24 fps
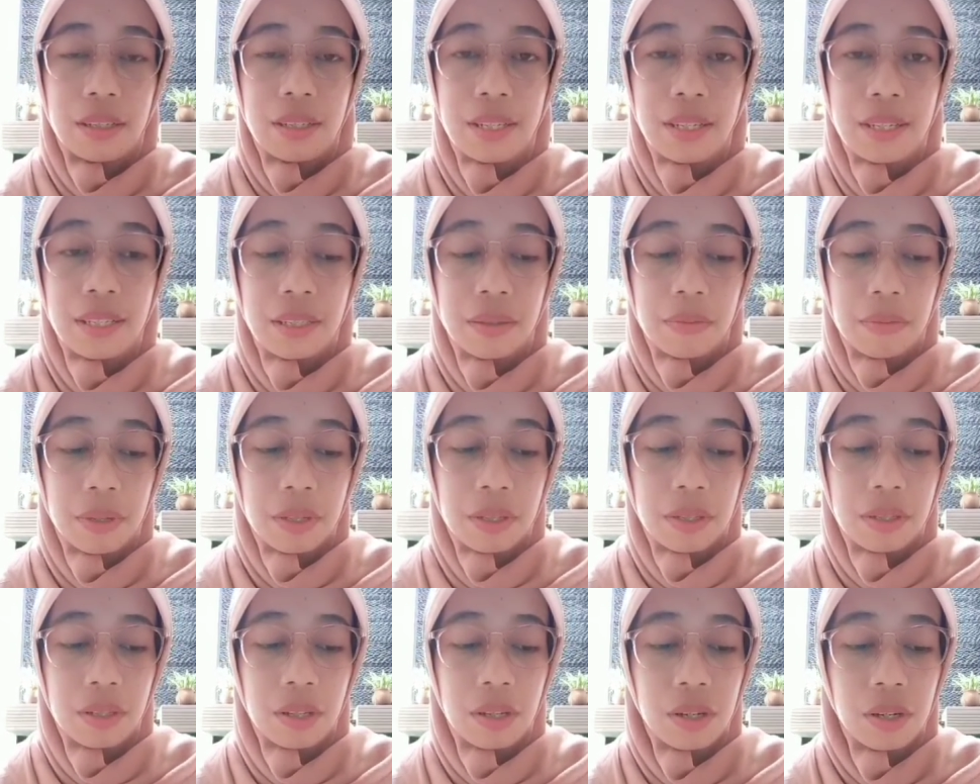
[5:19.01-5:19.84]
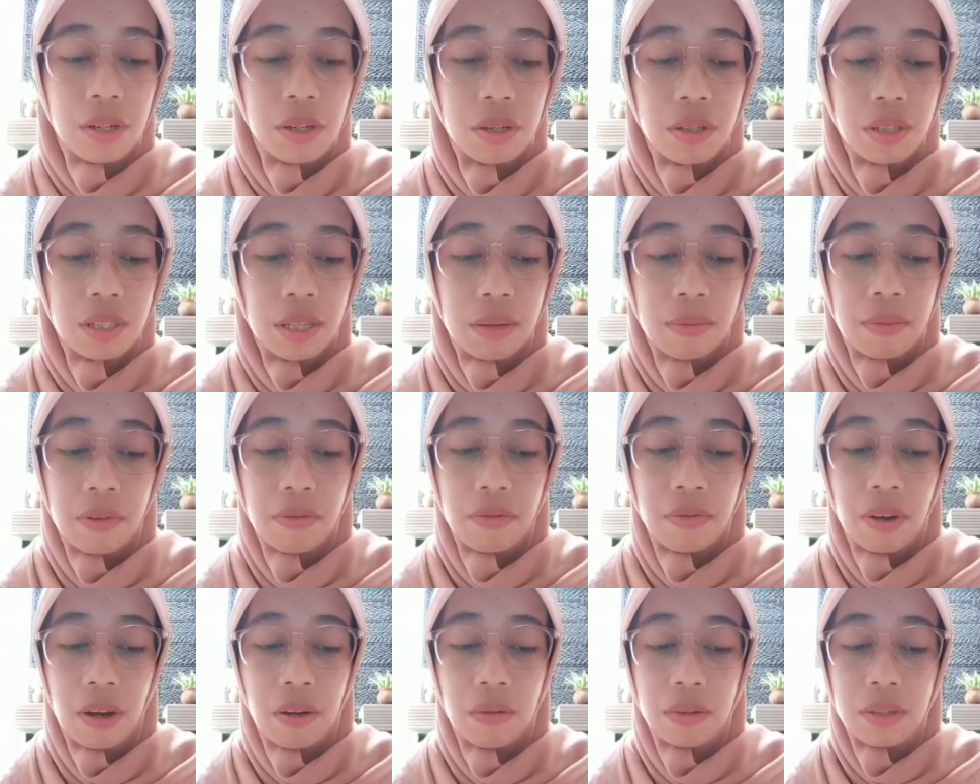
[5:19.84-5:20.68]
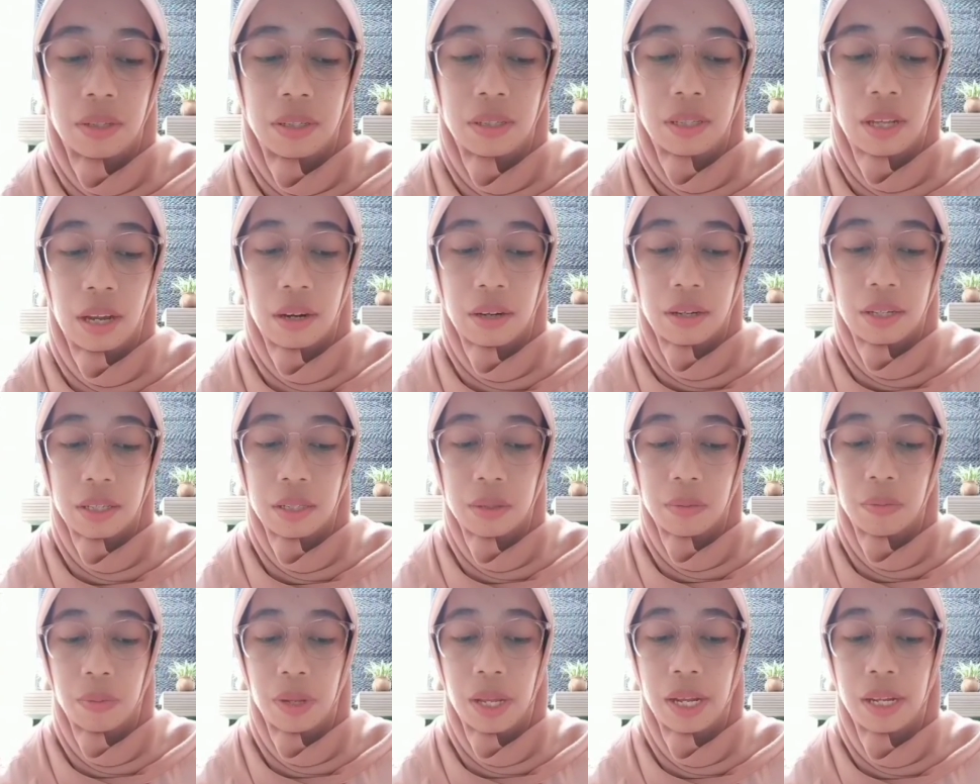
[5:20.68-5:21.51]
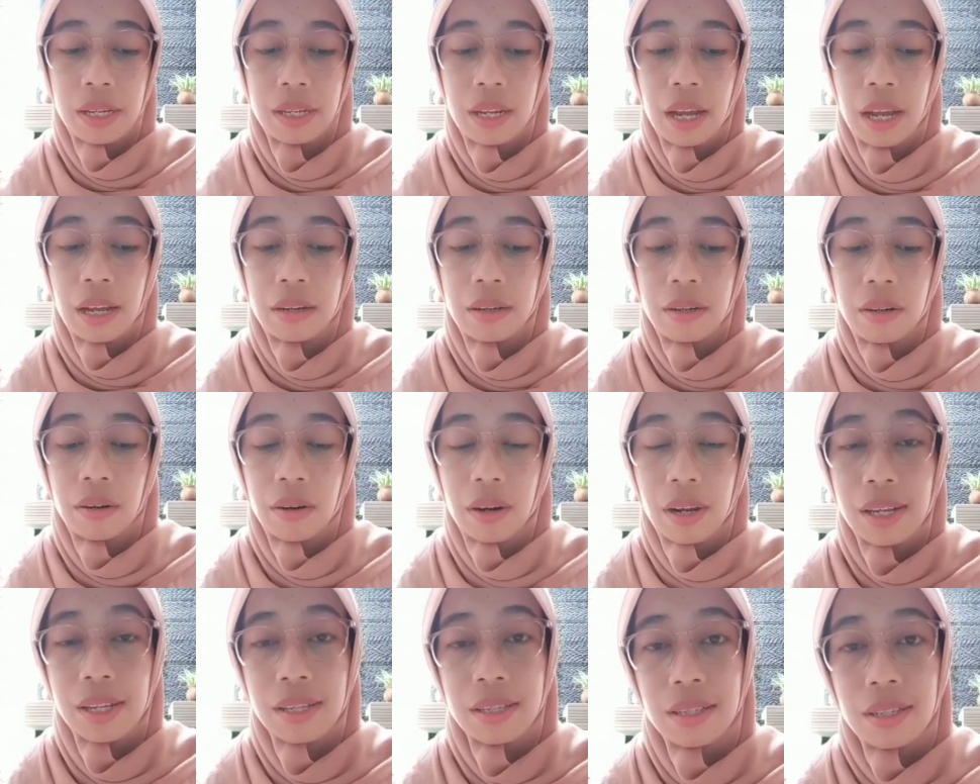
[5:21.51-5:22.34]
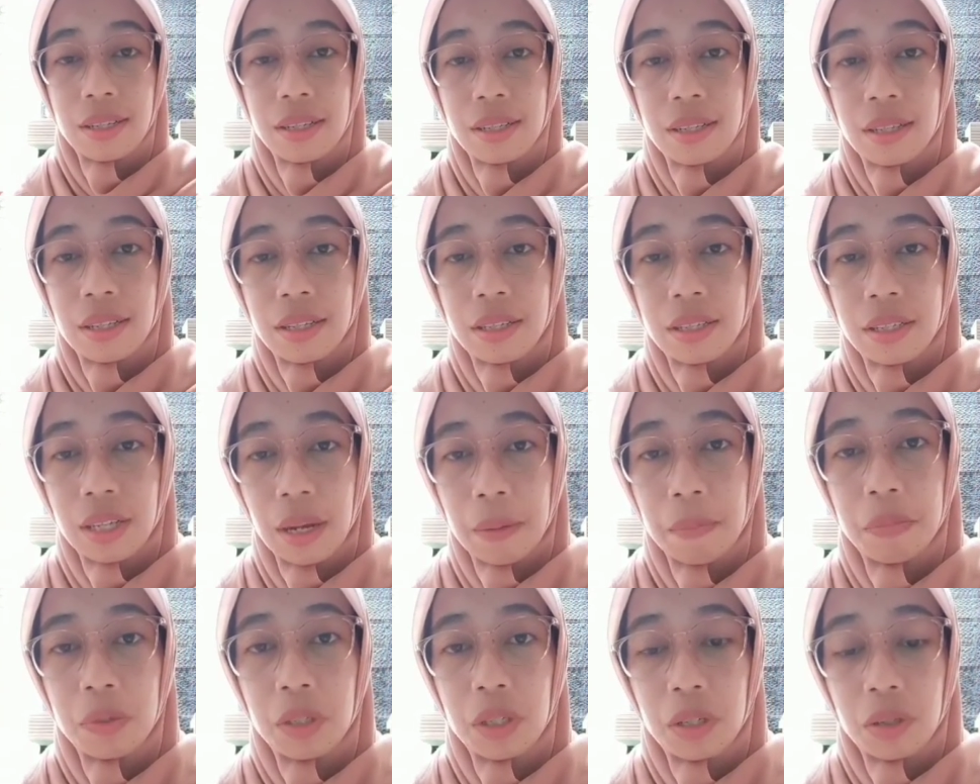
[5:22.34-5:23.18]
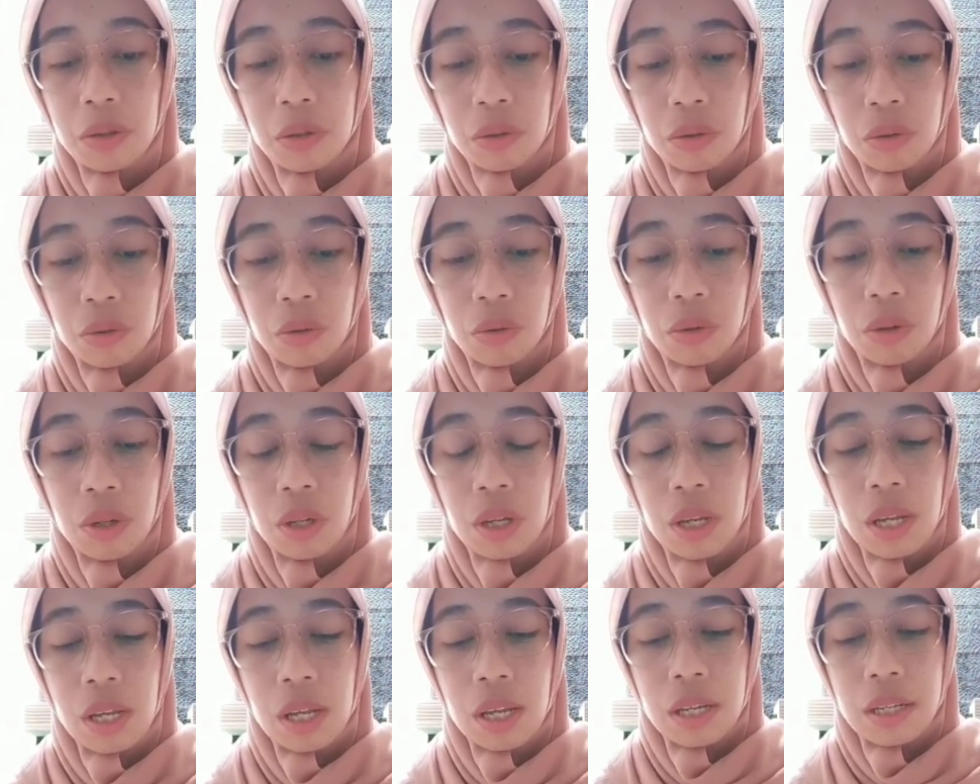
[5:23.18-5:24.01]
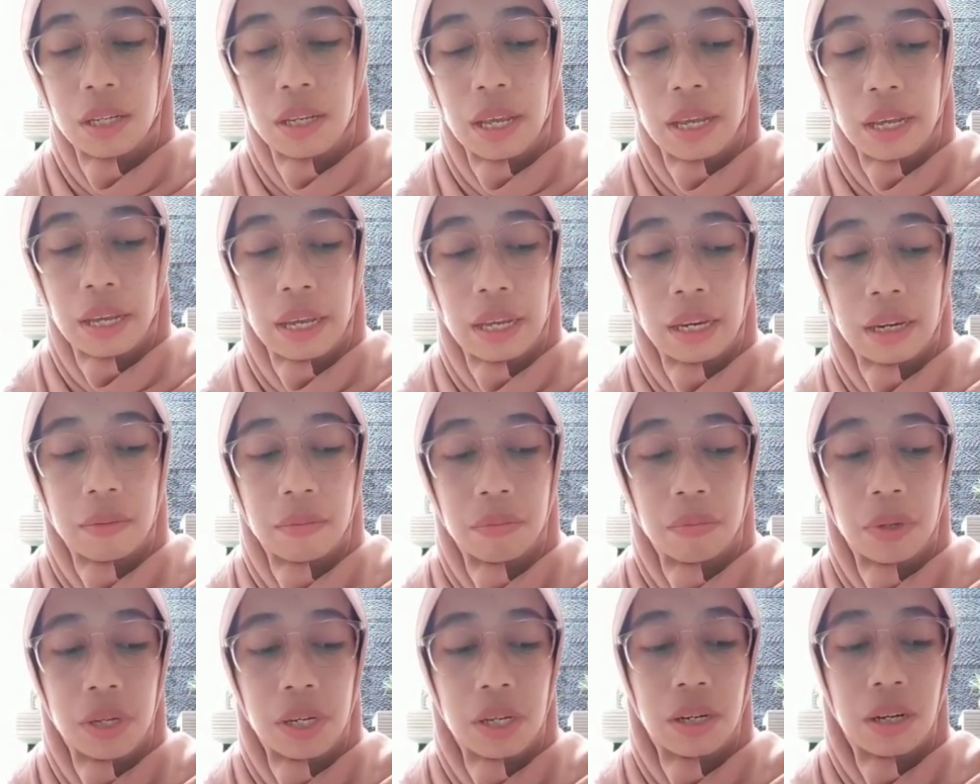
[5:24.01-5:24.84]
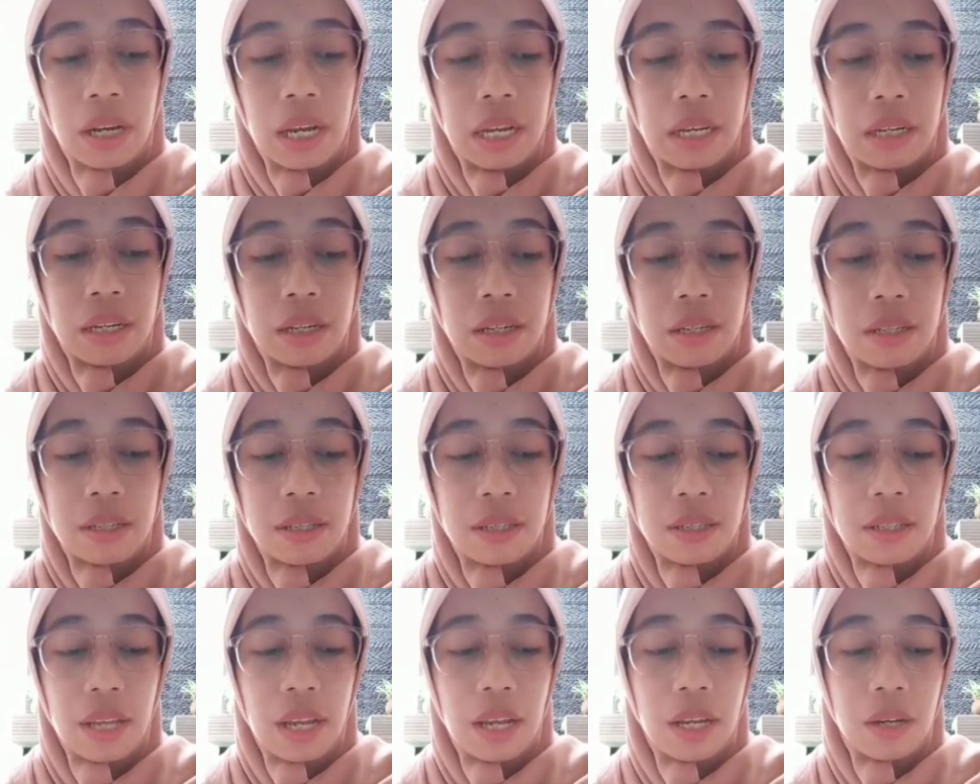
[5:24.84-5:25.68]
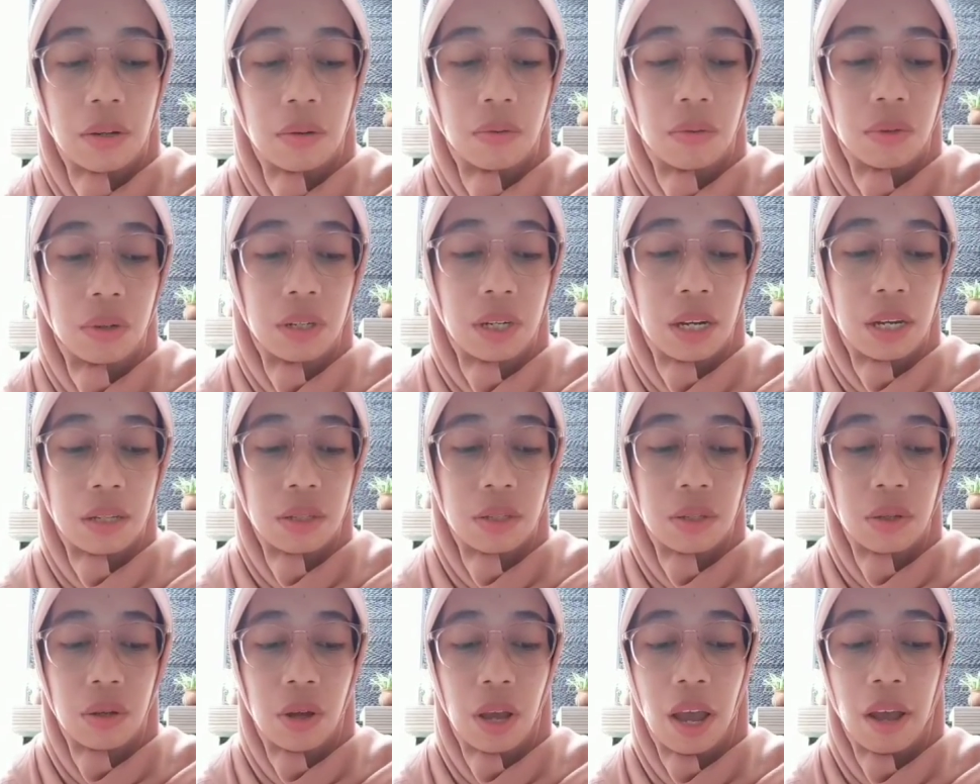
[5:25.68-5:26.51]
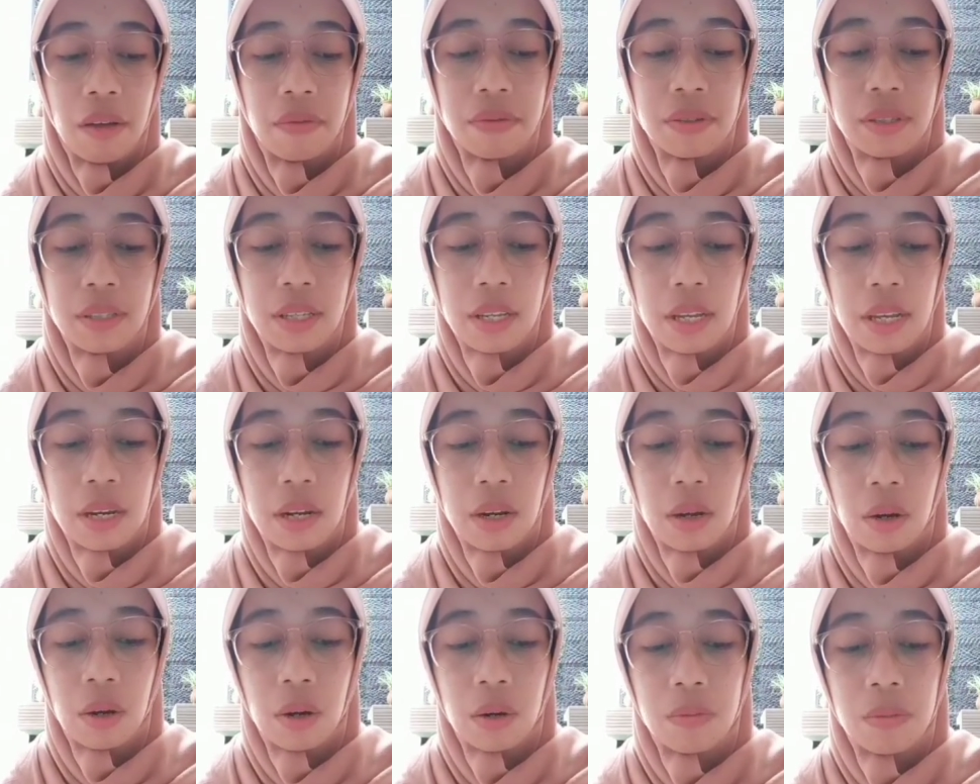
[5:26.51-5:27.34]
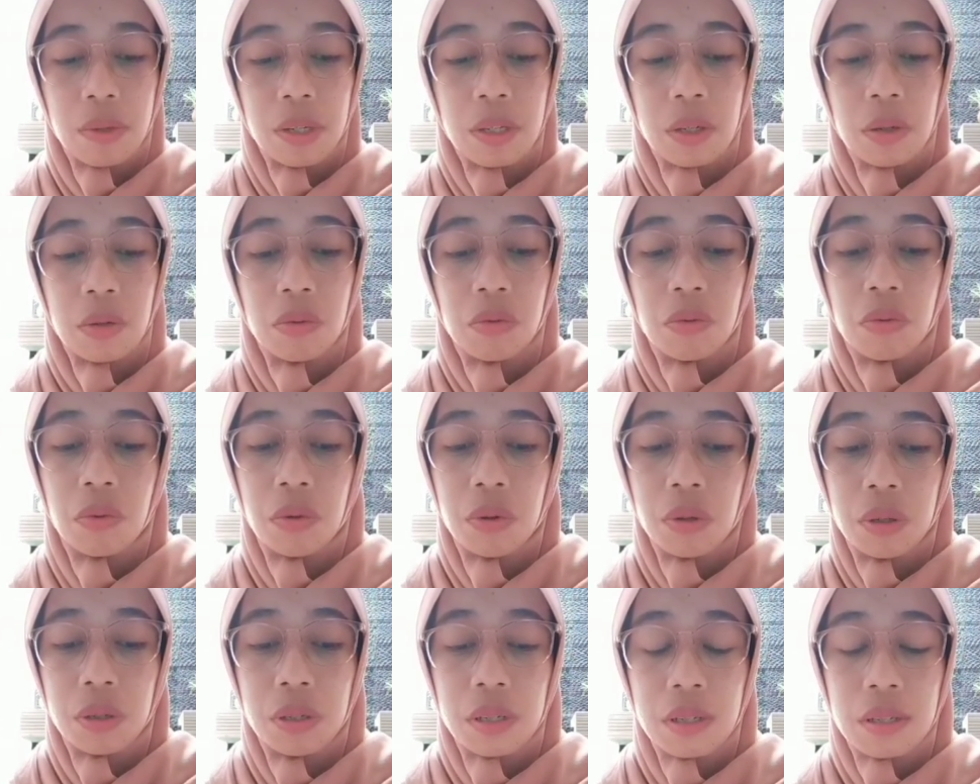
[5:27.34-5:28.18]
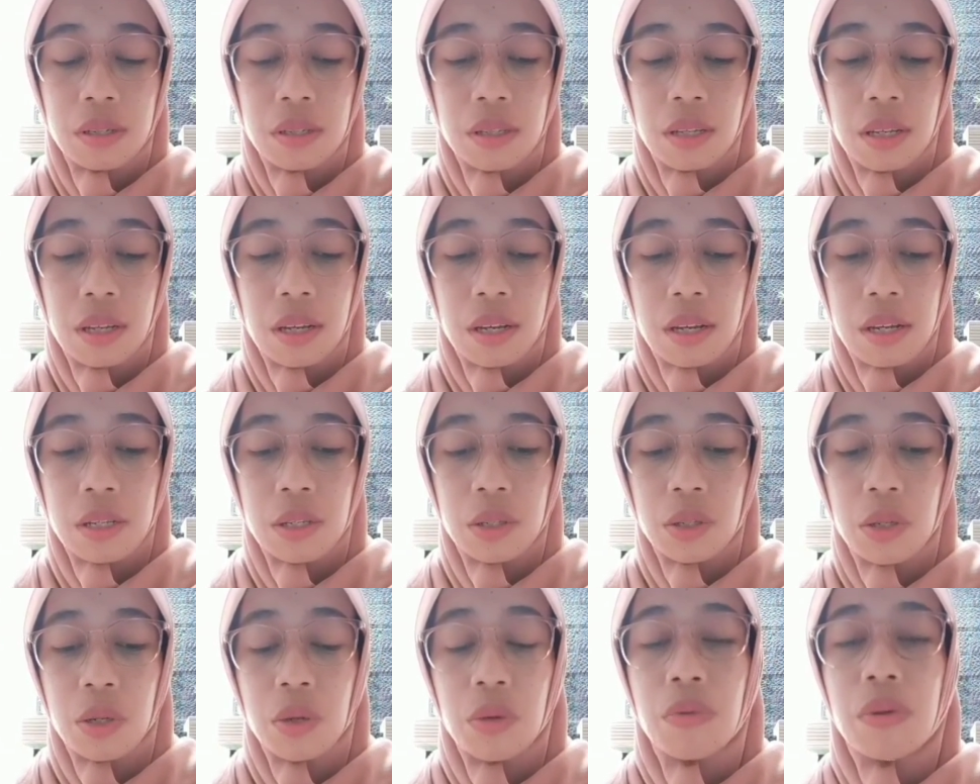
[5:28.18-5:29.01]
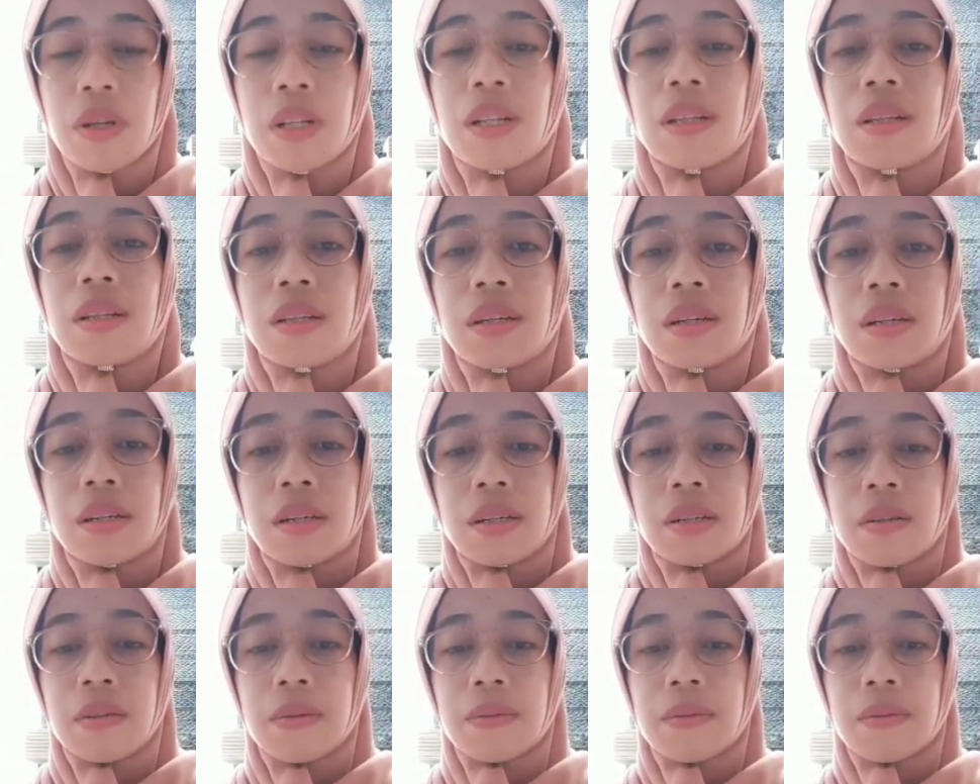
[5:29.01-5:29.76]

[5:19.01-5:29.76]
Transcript: These mysterious semi-vowels are explained under lessons in chapter 2. They can appear either inside a word as you have seen or between words as you will